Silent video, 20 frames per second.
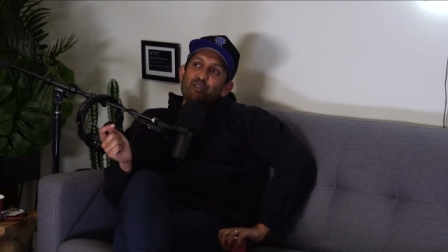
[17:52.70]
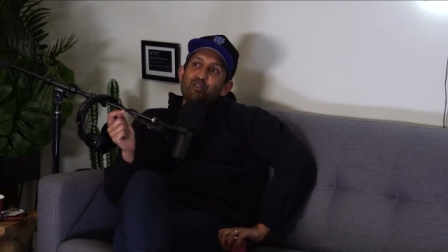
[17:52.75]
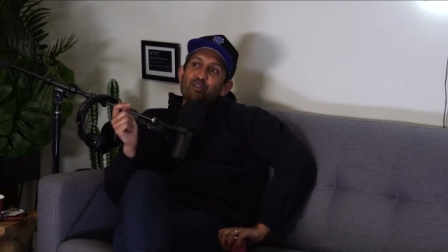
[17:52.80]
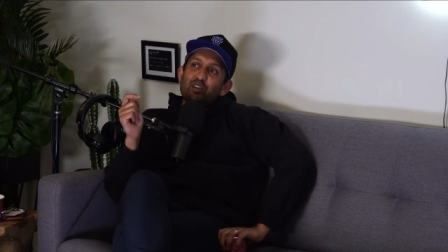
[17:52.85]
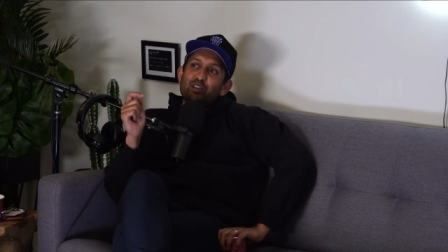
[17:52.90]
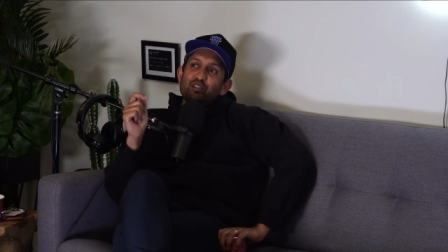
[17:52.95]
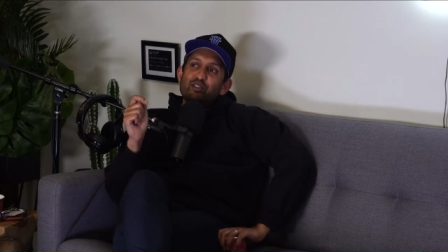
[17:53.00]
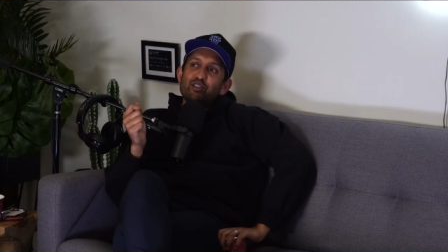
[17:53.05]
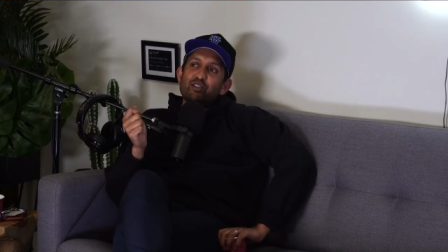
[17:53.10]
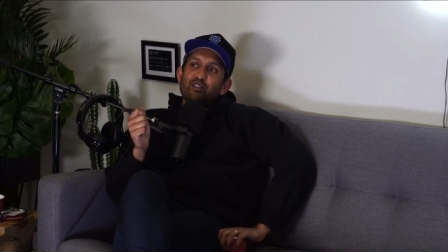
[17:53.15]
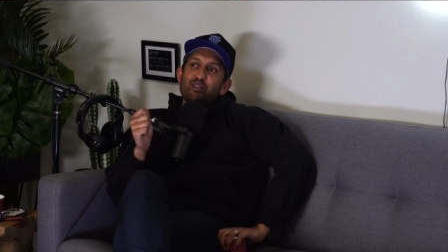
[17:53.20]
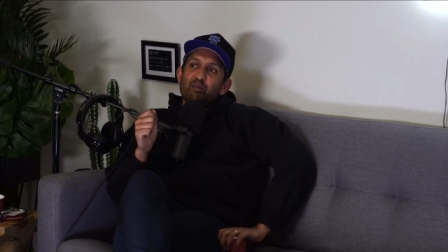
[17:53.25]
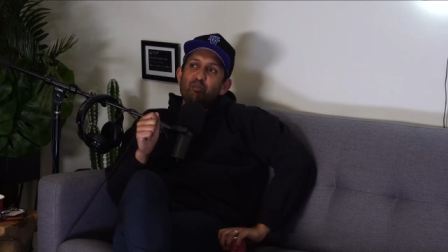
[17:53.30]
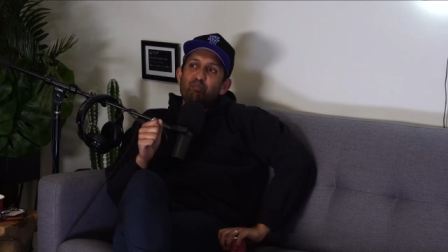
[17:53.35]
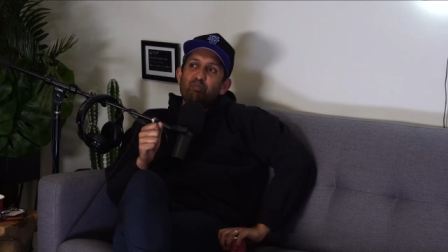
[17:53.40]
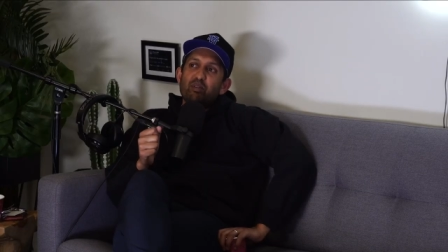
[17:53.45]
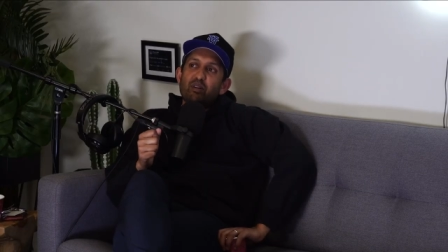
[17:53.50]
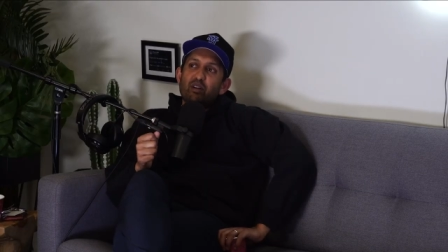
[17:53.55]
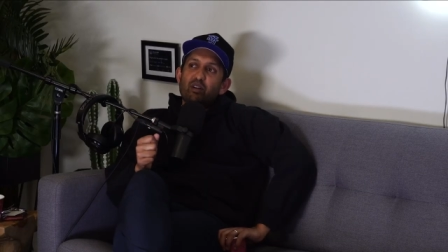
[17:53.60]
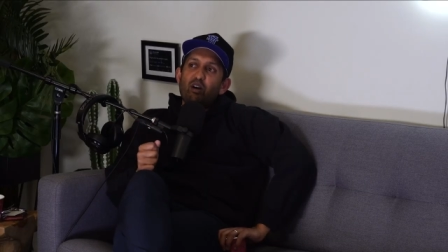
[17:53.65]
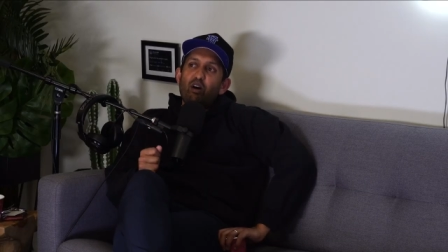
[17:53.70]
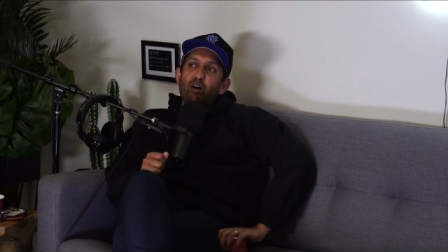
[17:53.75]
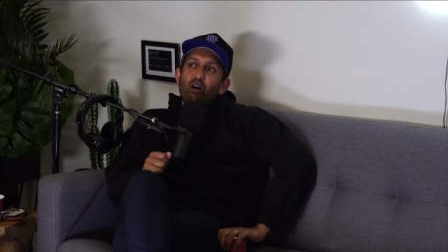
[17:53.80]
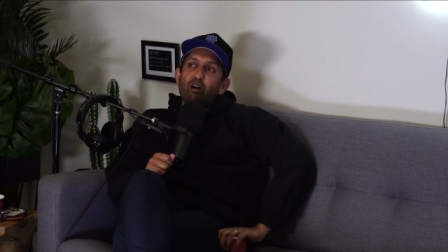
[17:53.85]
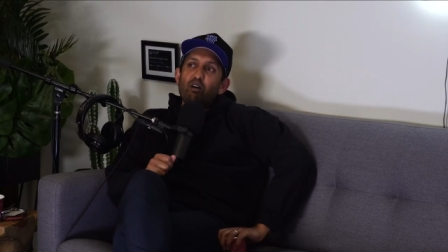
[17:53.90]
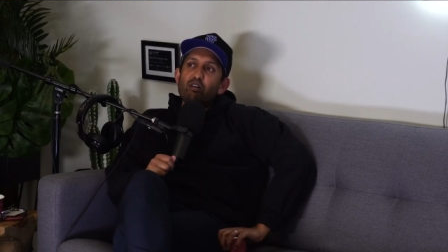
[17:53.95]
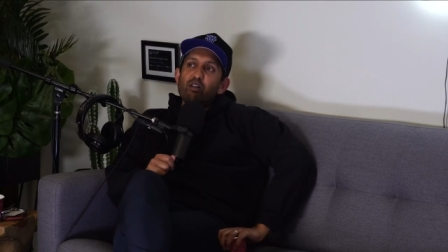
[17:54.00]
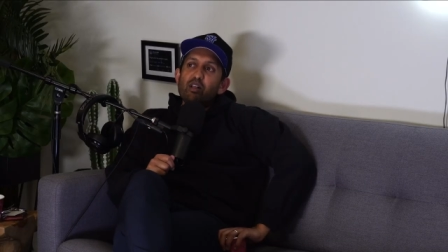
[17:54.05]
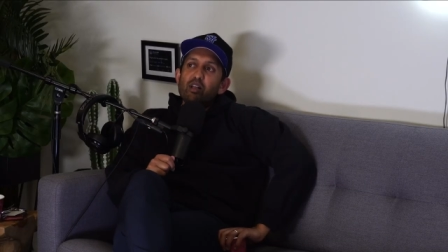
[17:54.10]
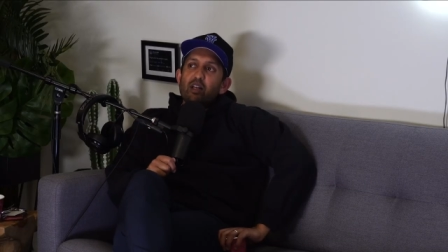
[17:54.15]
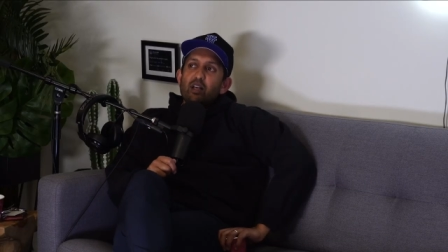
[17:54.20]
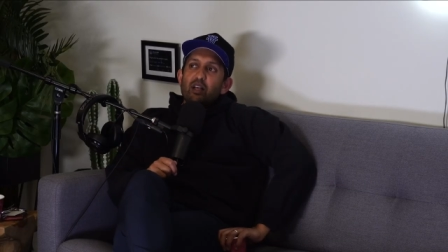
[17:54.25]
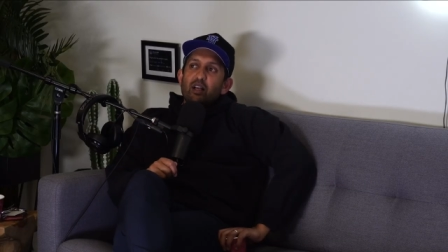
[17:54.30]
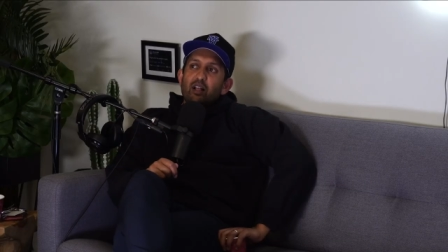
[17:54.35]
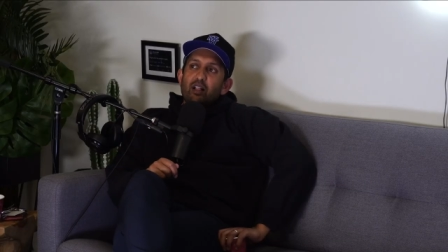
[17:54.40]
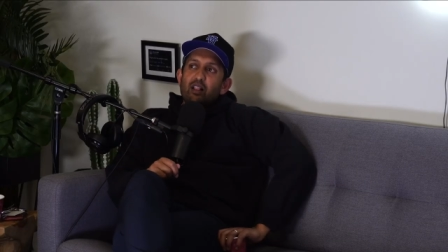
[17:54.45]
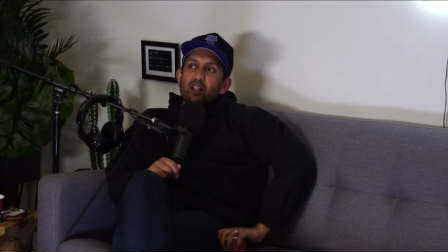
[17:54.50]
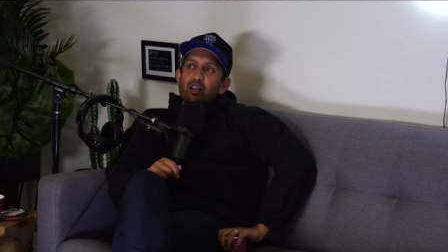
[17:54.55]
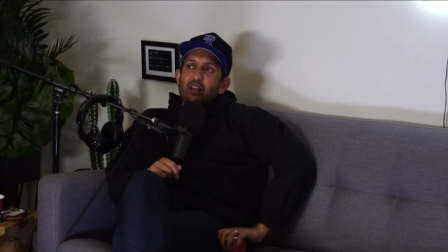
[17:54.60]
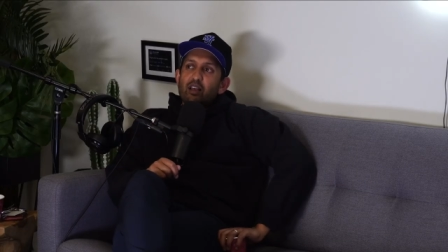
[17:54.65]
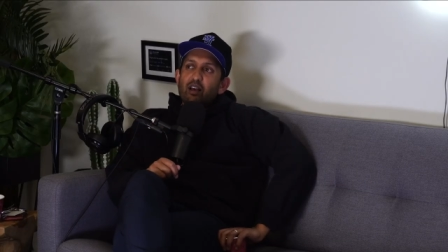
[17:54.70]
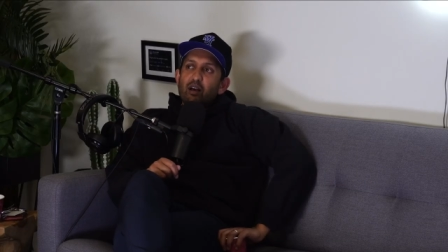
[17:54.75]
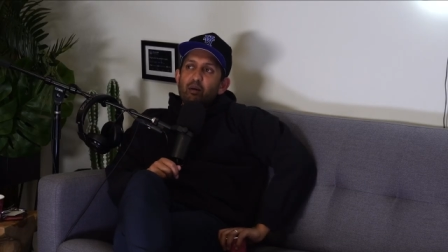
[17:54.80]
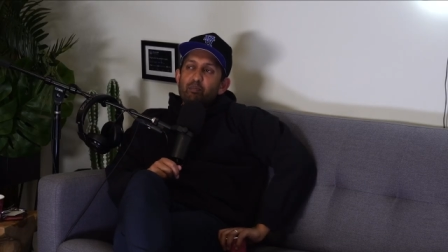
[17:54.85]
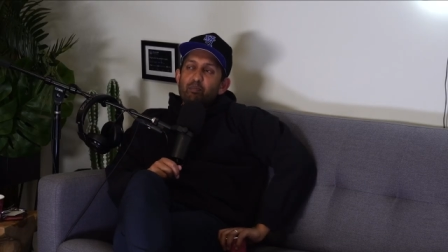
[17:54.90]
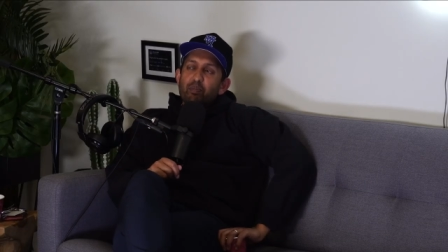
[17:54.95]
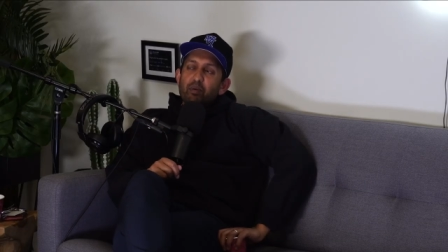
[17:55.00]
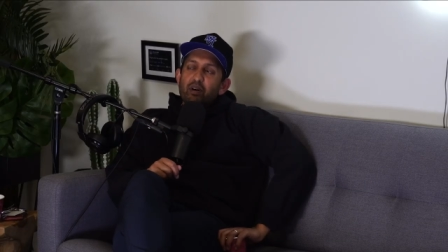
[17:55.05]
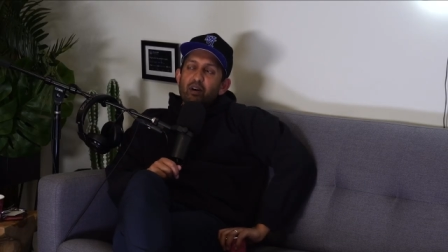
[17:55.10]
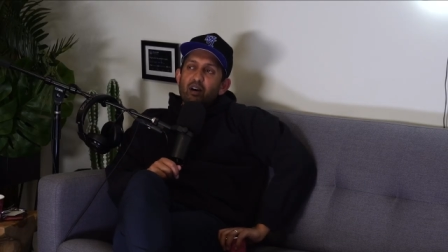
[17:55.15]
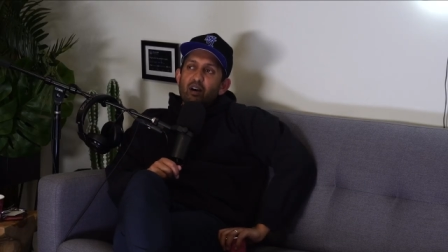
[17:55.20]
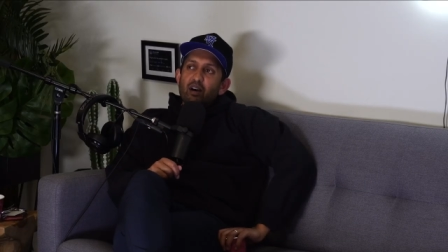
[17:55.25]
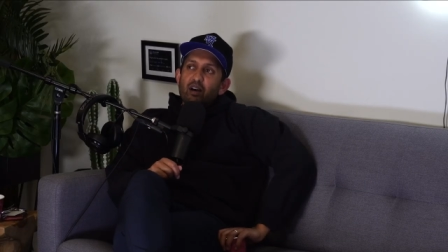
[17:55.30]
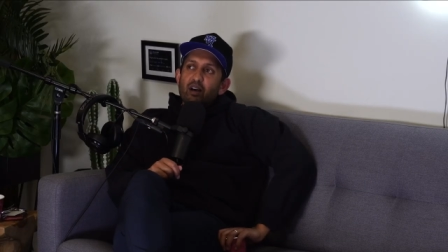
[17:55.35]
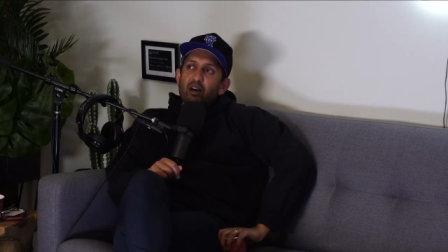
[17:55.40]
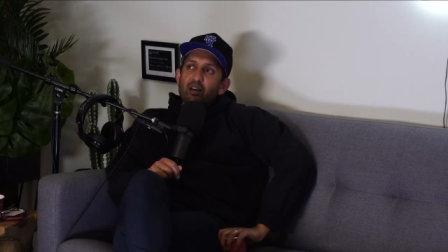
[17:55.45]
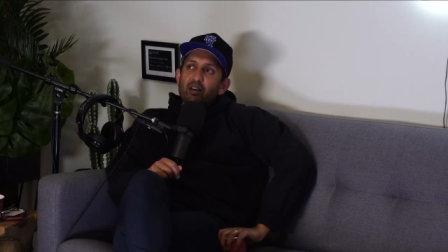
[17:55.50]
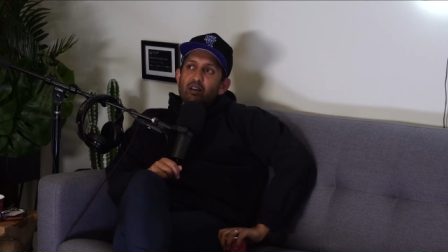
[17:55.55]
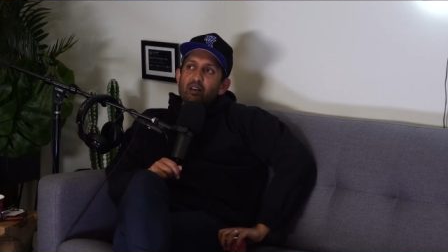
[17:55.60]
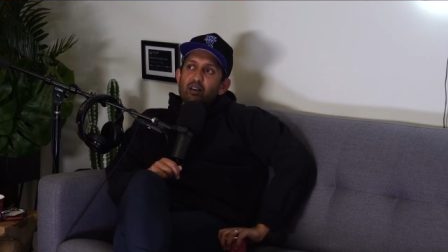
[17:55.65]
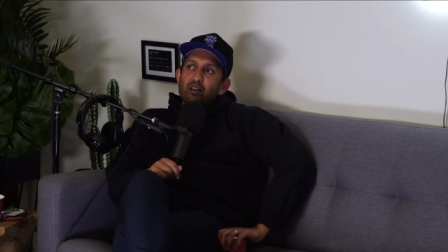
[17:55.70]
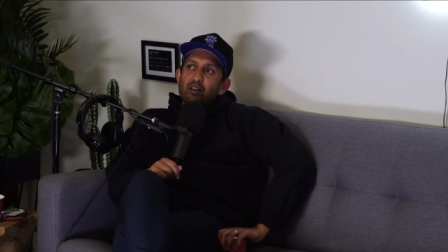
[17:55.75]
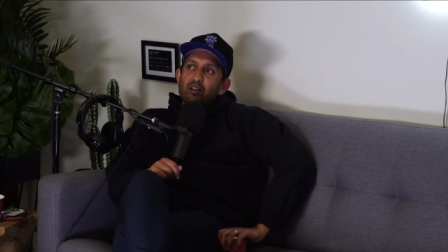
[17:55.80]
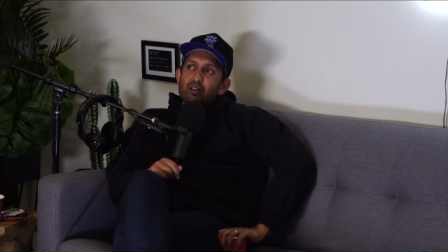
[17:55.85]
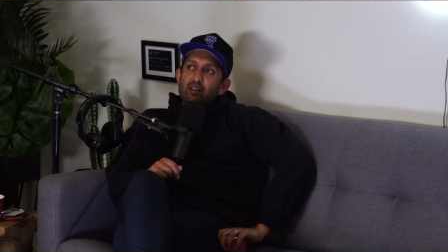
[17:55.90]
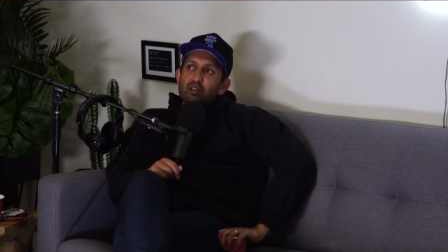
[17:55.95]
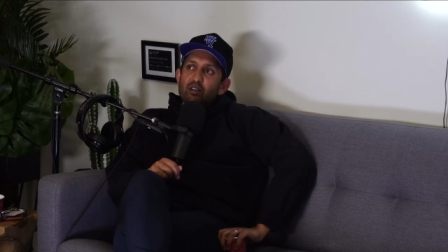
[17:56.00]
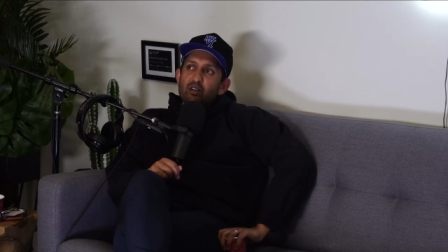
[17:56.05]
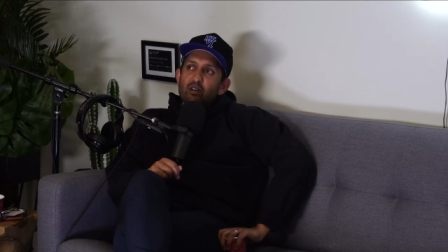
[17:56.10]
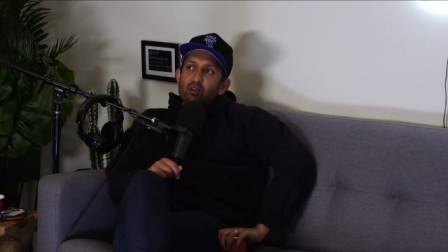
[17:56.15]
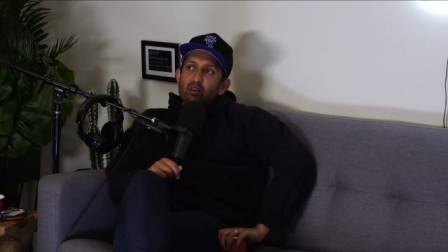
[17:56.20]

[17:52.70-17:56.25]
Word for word: you can just put it all, ClickUp, uh,